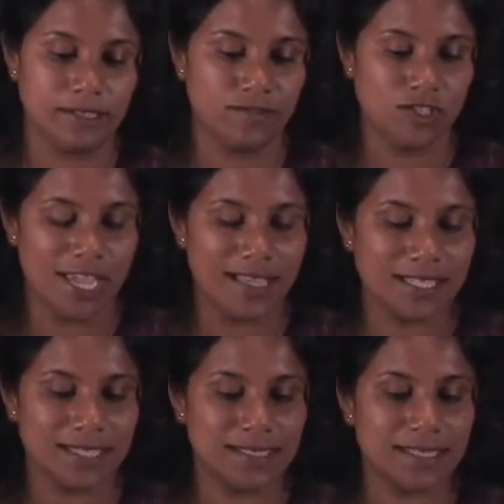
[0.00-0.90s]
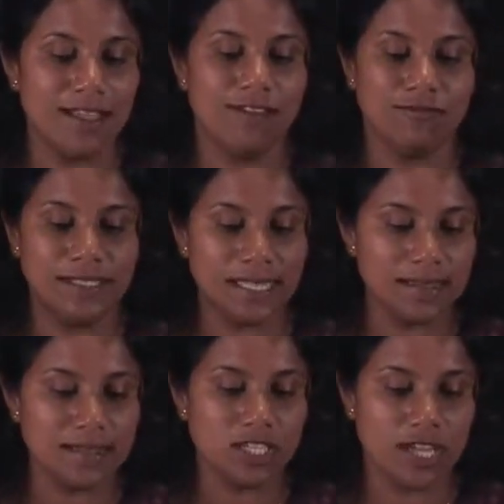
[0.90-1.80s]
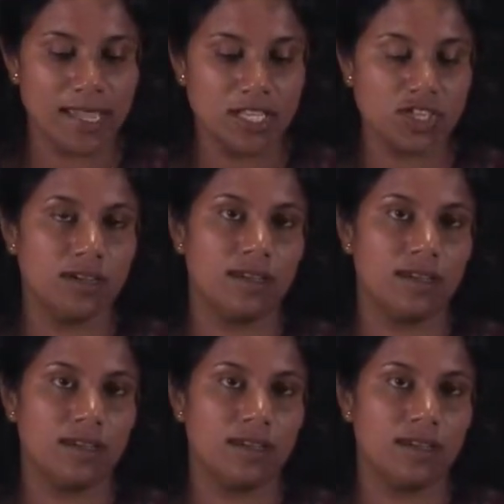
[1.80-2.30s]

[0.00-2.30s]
of changes, physical change,